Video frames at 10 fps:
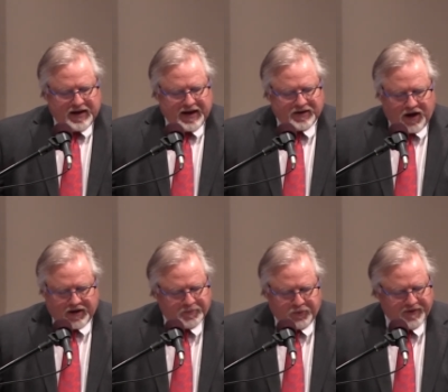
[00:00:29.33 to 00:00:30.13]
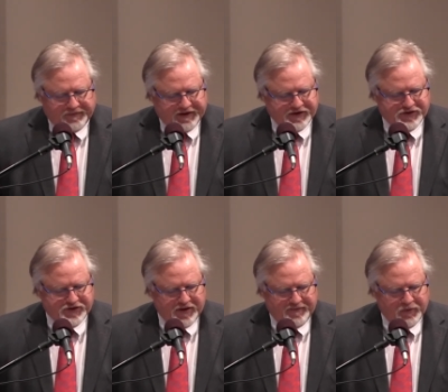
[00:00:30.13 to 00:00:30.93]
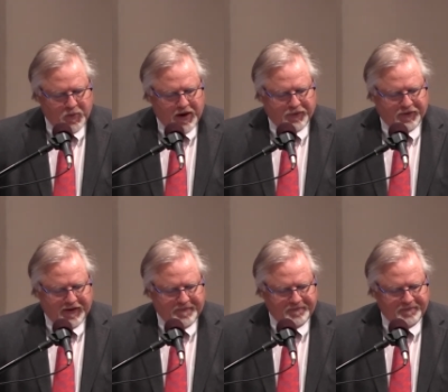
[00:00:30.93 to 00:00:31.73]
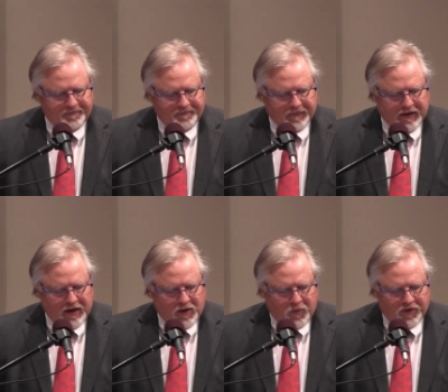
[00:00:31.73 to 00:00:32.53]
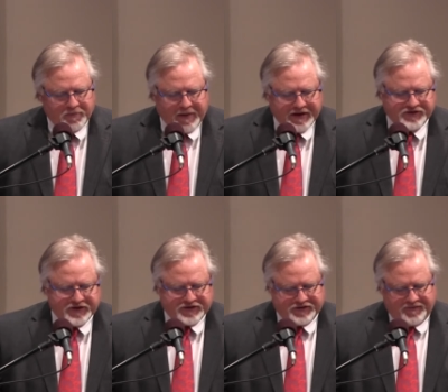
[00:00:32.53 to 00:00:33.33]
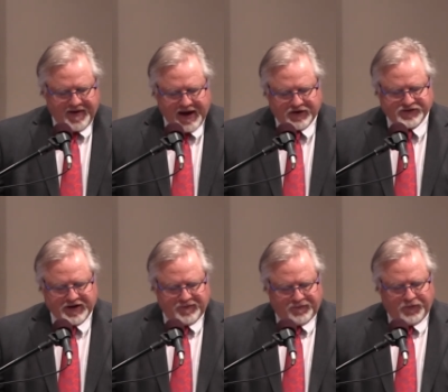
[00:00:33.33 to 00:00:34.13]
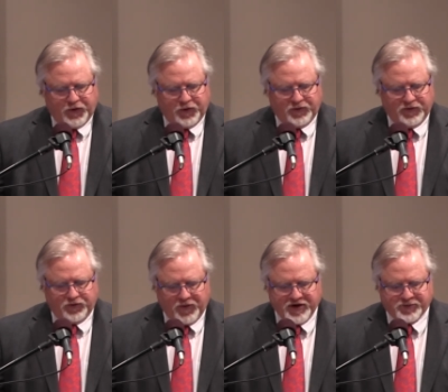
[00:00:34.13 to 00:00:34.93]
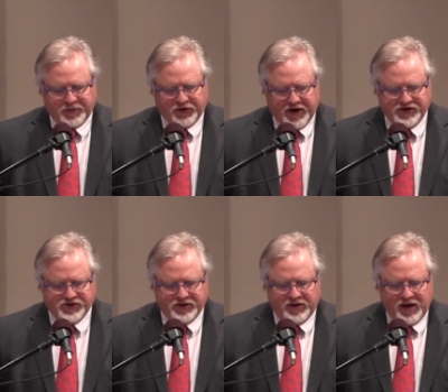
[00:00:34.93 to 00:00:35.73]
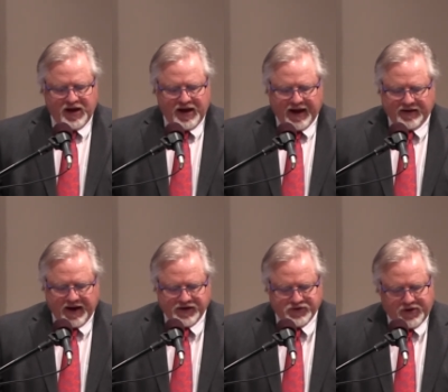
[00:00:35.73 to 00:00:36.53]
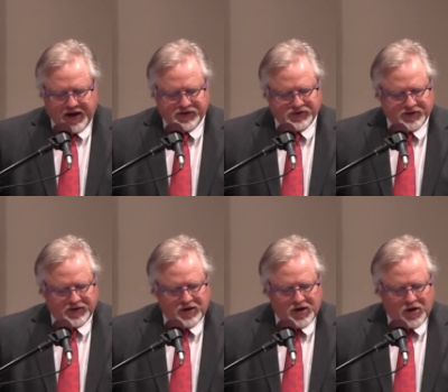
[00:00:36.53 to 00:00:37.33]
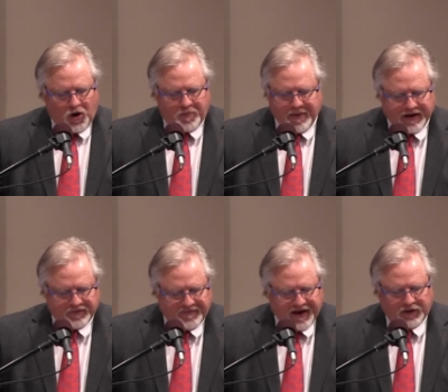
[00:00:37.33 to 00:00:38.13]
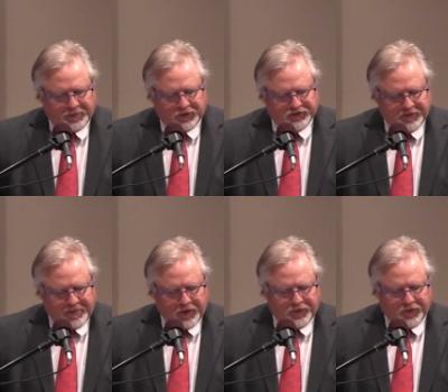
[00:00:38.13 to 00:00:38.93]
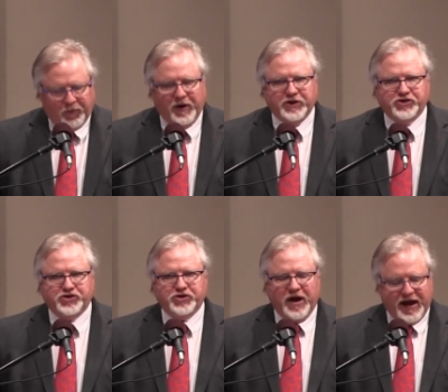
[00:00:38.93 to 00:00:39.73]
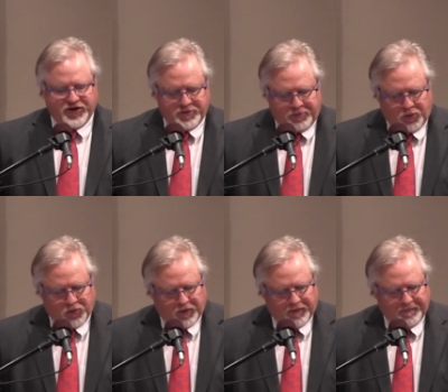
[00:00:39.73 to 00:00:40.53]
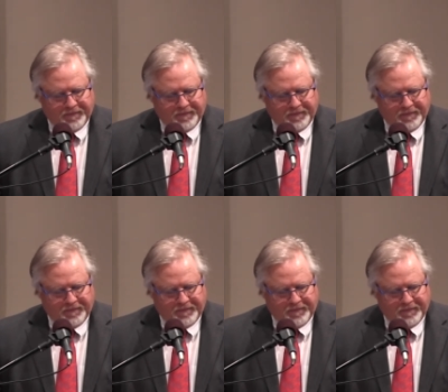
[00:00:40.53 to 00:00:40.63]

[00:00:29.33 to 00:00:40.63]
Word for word: and not a privilege of the wealthy, where the basics of housing, food, transportation, and education are made available to both the rich and the poor.